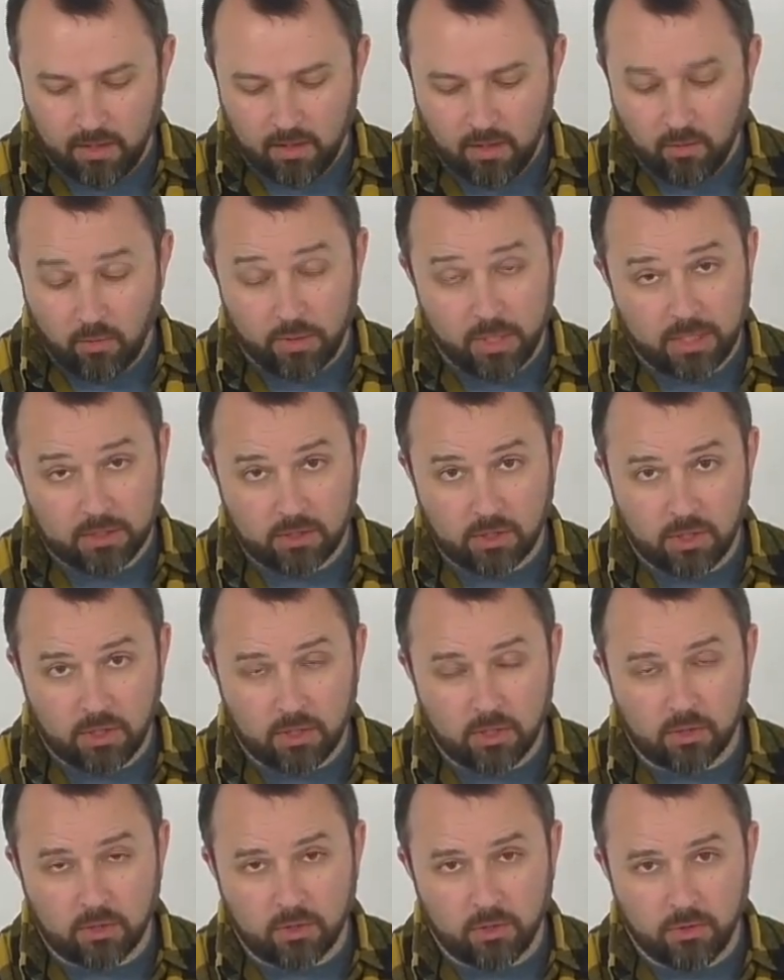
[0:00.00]
Well, that's going to
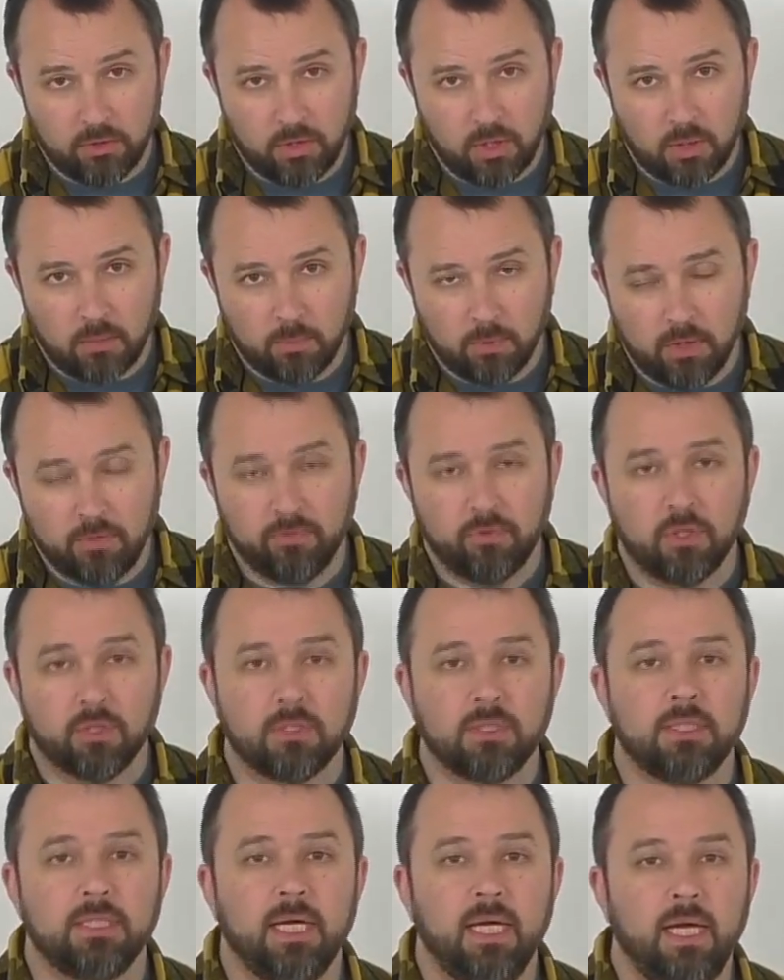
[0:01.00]
conclude our brief
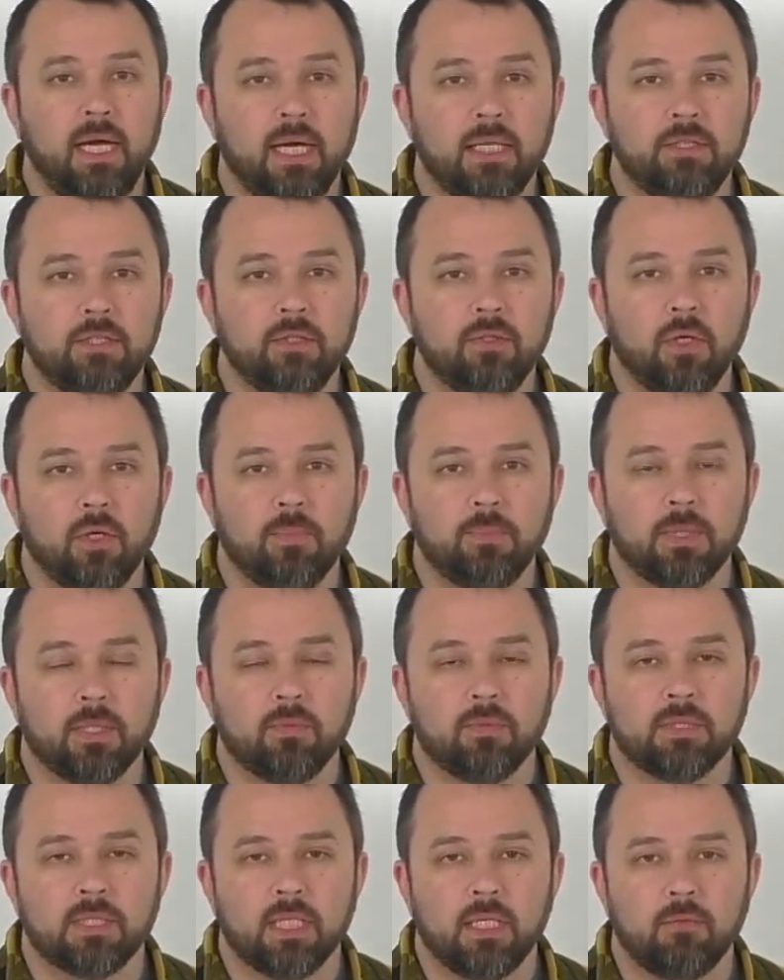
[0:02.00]
look today. I do hope that it
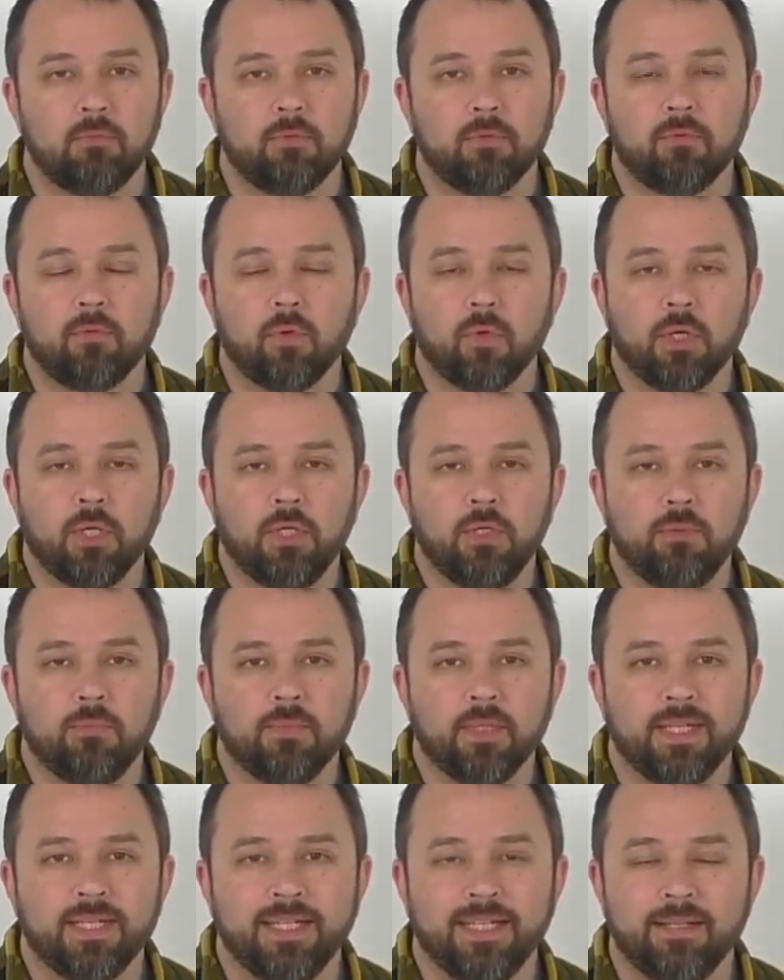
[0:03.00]
was helpful for you.
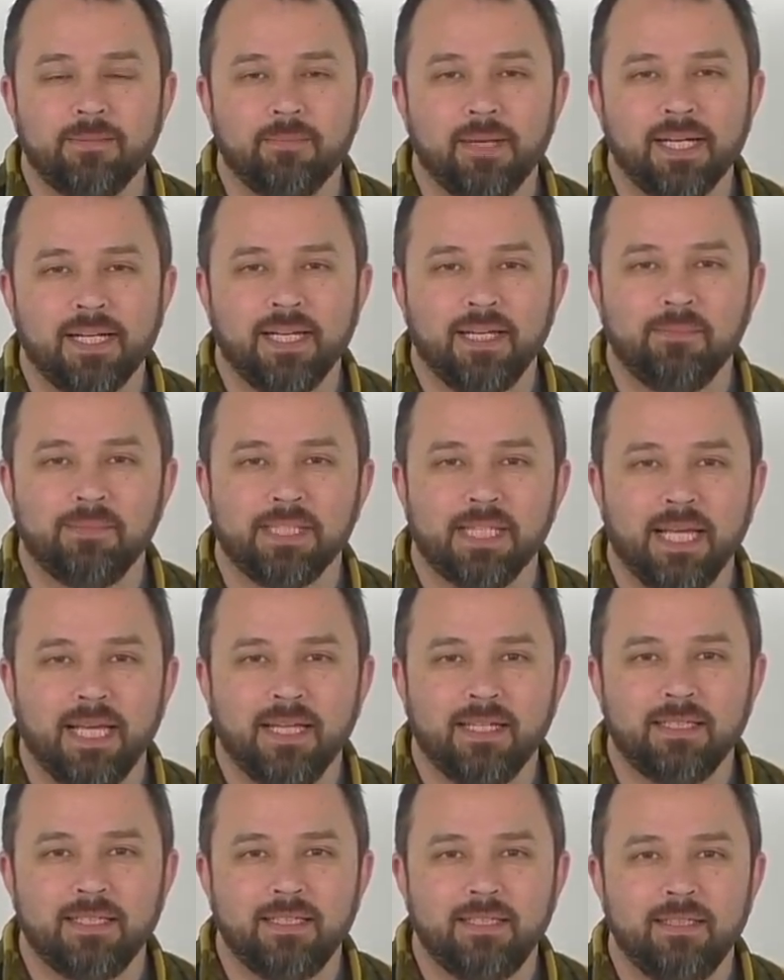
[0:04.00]
Again, my name is
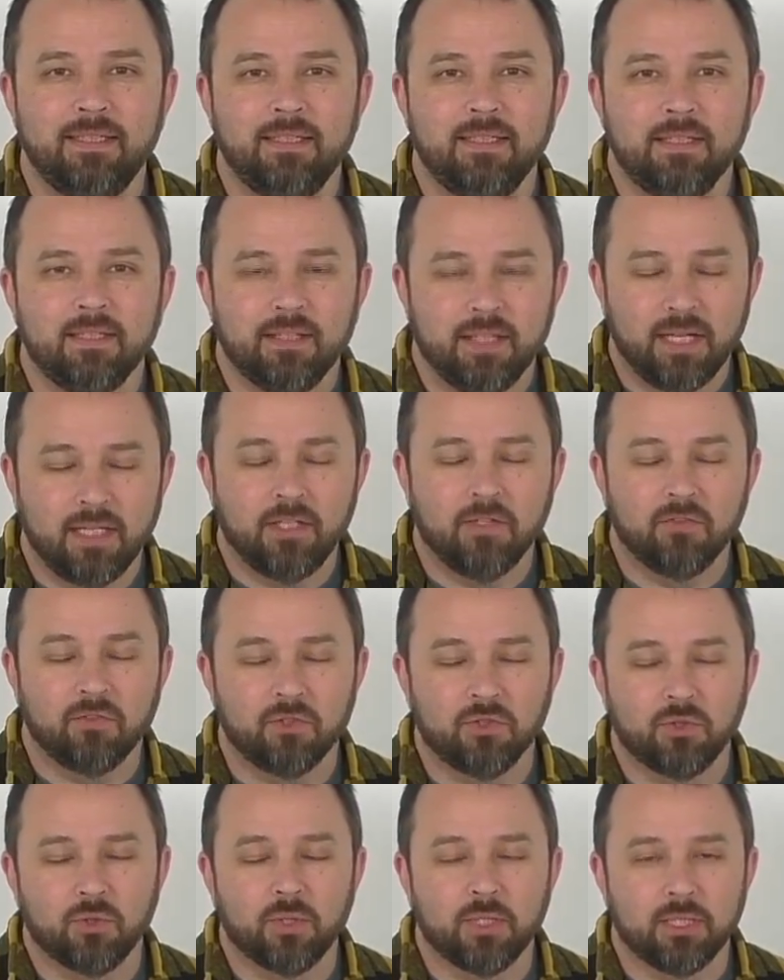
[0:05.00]
Andy. Thank you
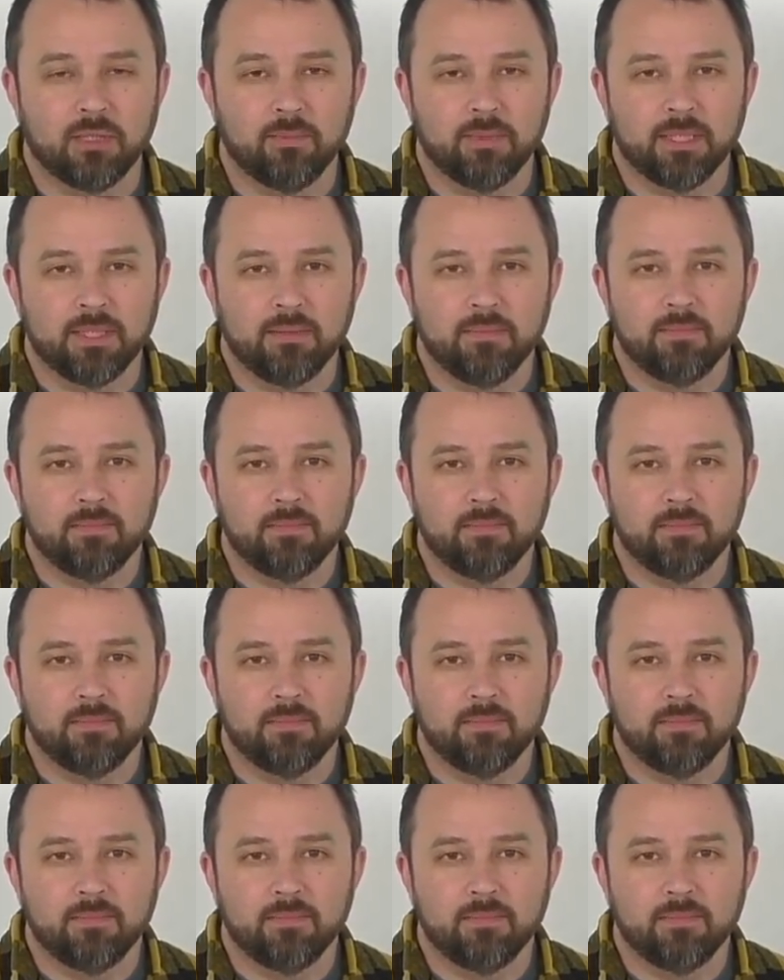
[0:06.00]
for joining me.